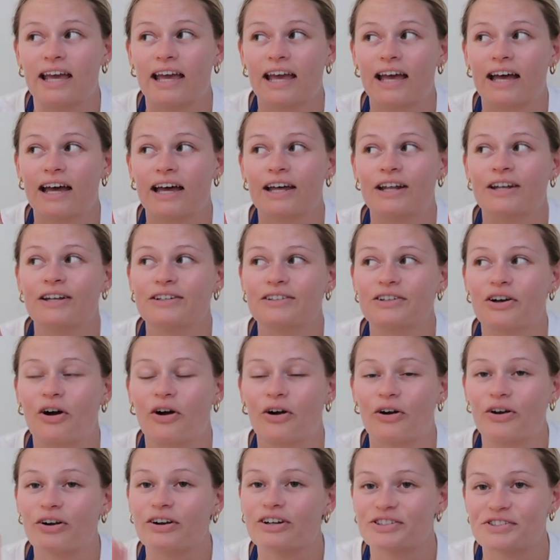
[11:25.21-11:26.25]
and
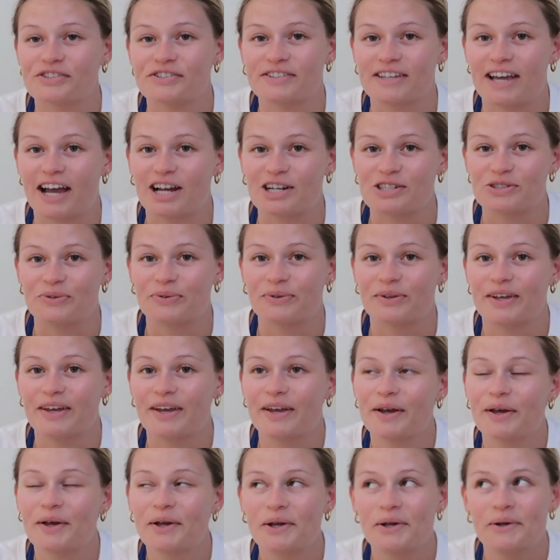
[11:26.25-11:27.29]
aren't just cash
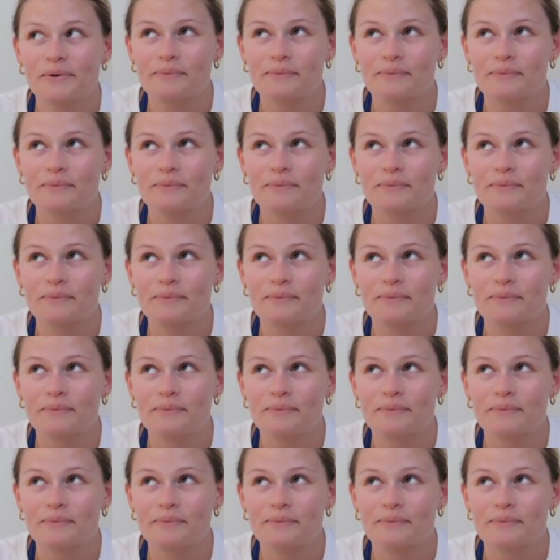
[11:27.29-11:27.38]
only,